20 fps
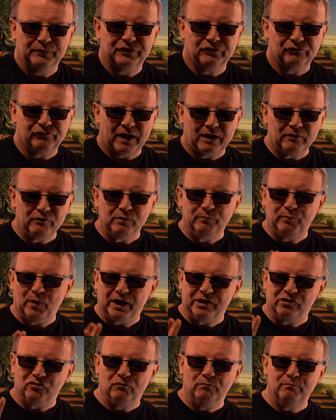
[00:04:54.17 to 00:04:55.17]
Surrounded
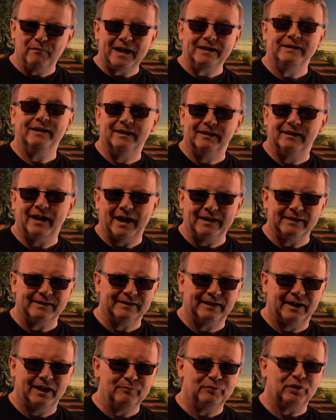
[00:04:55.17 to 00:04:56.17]
by dramatic
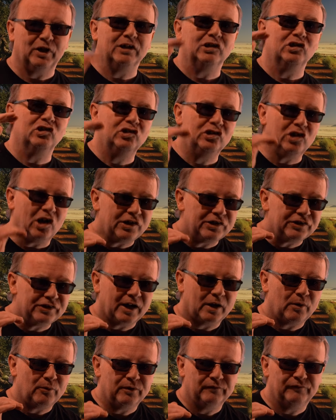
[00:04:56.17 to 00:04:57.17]
landscapes and just
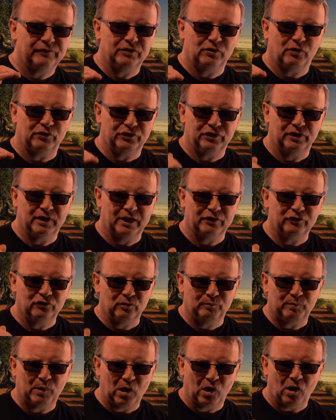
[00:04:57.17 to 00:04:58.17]
south of Etosha
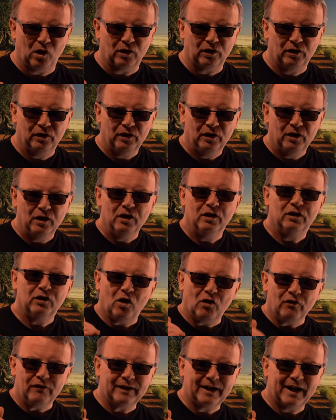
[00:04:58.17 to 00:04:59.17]
National Park,
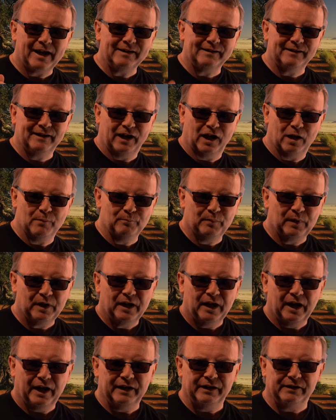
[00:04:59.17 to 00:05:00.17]
Khorixas Camp
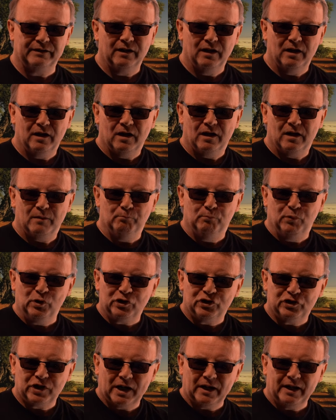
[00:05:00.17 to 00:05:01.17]
has
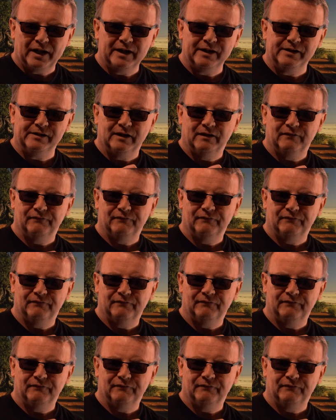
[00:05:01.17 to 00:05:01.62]
bush chalets,